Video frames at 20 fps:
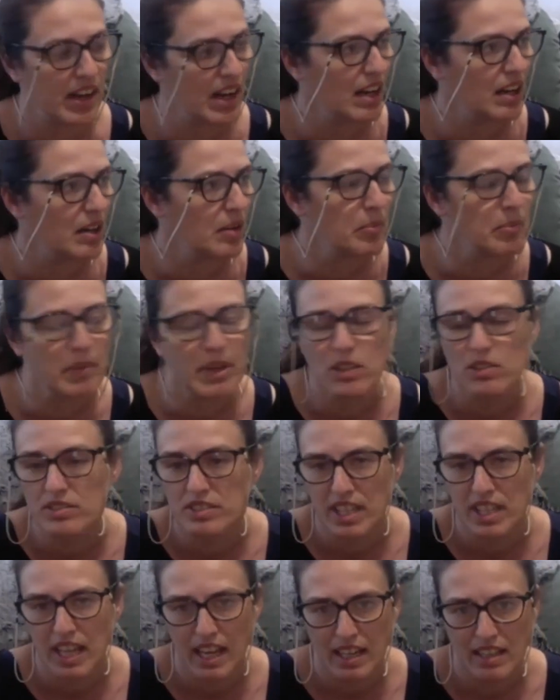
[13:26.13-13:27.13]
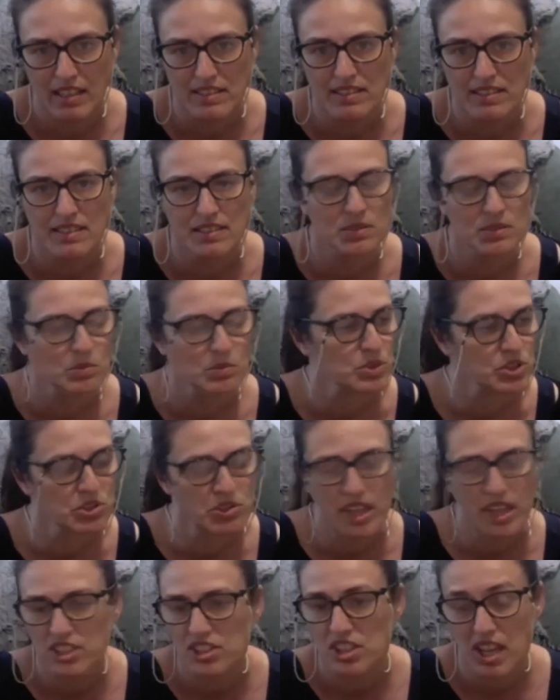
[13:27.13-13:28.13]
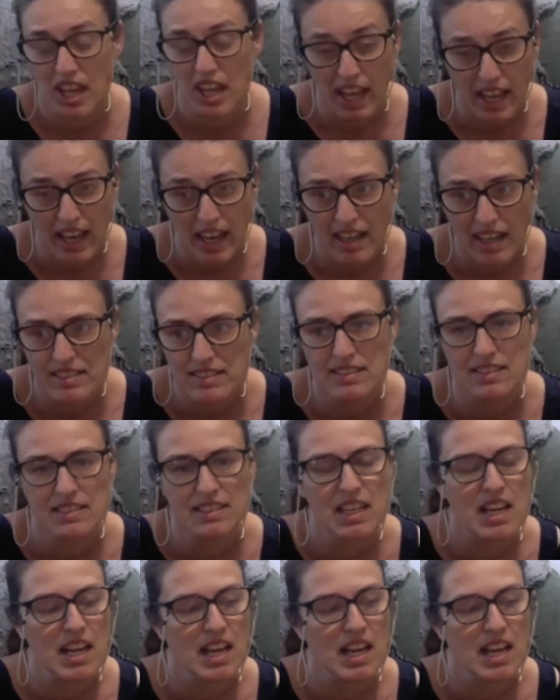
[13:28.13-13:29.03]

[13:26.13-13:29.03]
meltdowns, would trash the house,